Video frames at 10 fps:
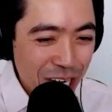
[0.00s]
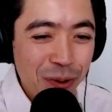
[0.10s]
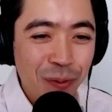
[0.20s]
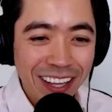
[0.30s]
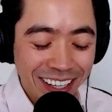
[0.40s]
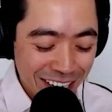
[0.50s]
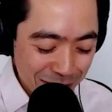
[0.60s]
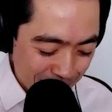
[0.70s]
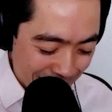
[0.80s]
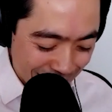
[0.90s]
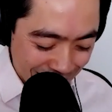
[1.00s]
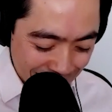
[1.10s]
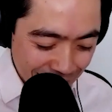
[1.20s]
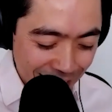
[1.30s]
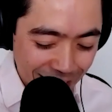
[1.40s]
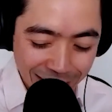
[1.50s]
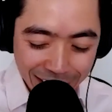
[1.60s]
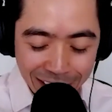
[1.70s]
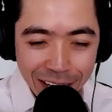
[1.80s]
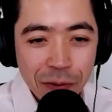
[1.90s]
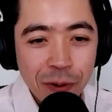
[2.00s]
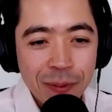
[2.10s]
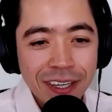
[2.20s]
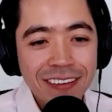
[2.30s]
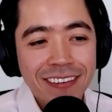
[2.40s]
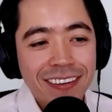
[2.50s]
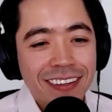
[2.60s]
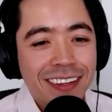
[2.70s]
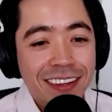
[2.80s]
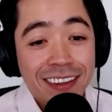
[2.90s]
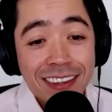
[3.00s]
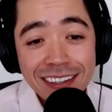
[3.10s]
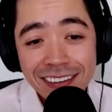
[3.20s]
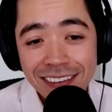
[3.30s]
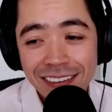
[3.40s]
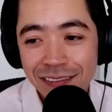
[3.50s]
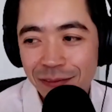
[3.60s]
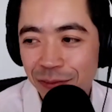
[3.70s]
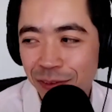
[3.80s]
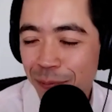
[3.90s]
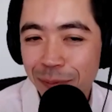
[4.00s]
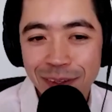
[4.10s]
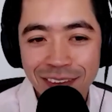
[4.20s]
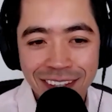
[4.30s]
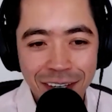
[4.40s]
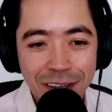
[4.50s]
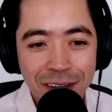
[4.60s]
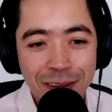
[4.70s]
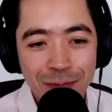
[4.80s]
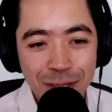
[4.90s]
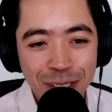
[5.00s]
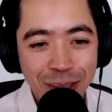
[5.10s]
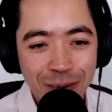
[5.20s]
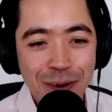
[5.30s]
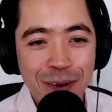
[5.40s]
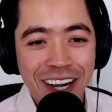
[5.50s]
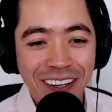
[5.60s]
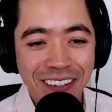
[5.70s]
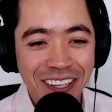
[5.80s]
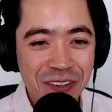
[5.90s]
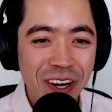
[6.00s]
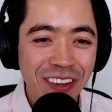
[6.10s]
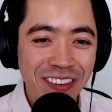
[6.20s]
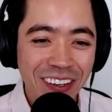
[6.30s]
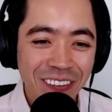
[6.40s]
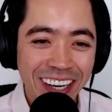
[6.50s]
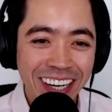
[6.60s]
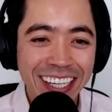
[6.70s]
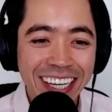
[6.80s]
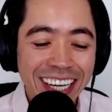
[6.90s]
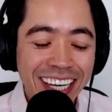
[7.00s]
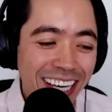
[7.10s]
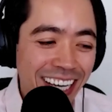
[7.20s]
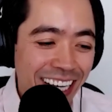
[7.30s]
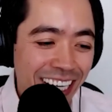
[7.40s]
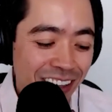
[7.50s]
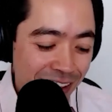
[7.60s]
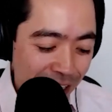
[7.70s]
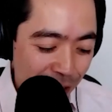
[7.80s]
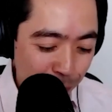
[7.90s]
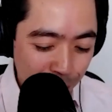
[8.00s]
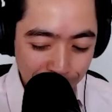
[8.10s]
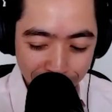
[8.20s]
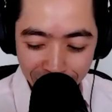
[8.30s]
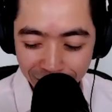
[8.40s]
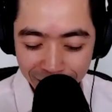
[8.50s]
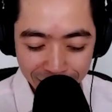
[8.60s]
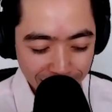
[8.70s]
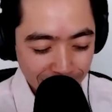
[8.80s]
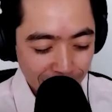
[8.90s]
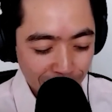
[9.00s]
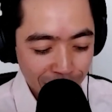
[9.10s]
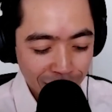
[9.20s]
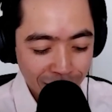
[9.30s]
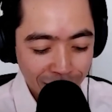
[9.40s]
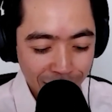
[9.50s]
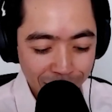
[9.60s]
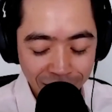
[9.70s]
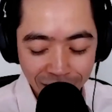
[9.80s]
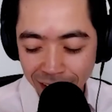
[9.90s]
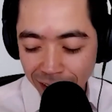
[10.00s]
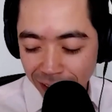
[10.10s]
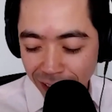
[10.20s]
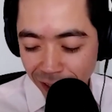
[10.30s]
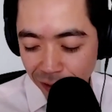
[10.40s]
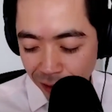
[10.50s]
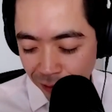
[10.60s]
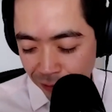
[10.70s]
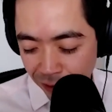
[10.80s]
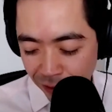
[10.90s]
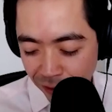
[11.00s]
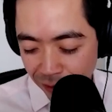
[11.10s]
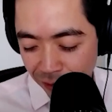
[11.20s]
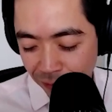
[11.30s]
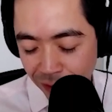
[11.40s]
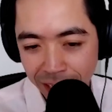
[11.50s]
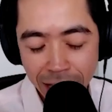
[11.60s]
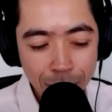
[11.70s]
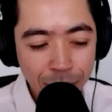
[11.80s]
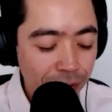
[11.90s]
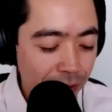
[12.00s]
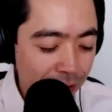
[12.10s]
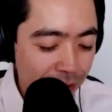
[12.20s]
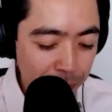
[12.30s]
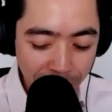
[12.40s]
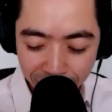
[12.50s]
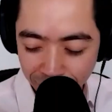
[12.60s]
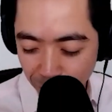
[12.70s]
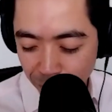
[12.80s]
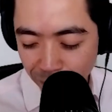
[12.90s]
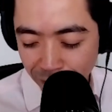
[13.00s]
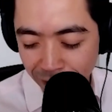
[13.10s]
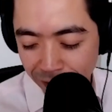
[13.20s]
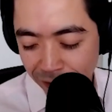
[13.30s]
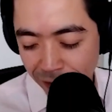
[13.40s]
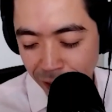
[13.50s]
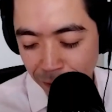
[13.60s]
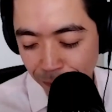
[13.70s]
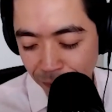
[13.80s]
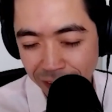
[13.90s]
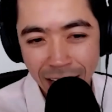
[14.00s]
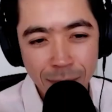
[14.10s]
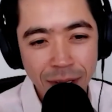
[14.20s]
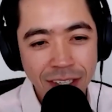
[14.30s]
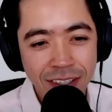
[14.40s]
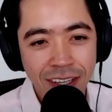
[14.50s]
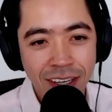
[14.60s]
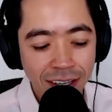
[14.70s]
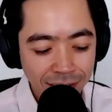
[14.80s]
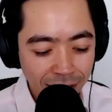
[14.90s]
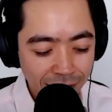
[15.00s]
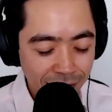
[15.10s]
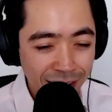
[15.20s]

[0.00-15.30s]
Why the cotton pack? Exactly. Yeah. Well, because these supplements get really thrown around in transit, right? Yeah. And it's to help prevent, the settling of the capsule. It's meant to help prevent damage to the contents.